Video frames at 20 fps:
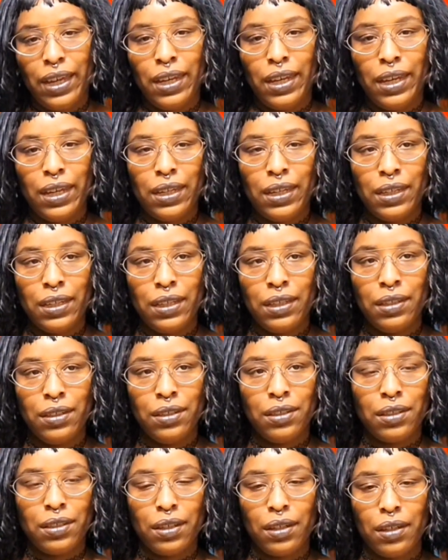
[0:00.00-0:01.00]
It
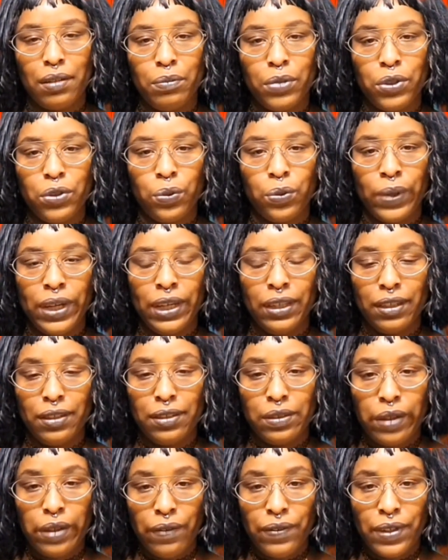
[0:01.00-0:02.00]
is between
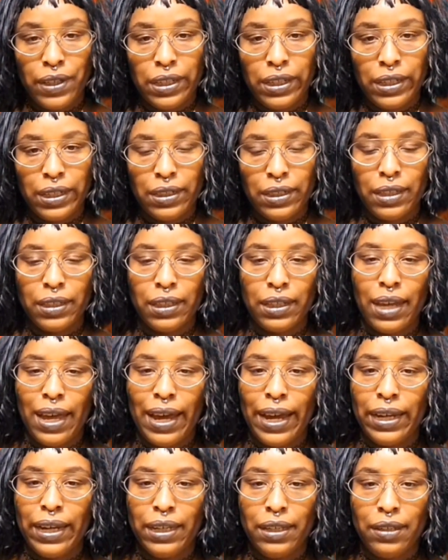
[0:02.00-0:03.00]
the 70s and the
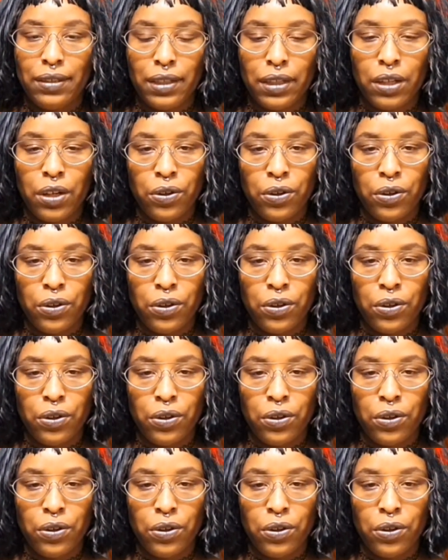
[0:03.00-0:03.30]
90s.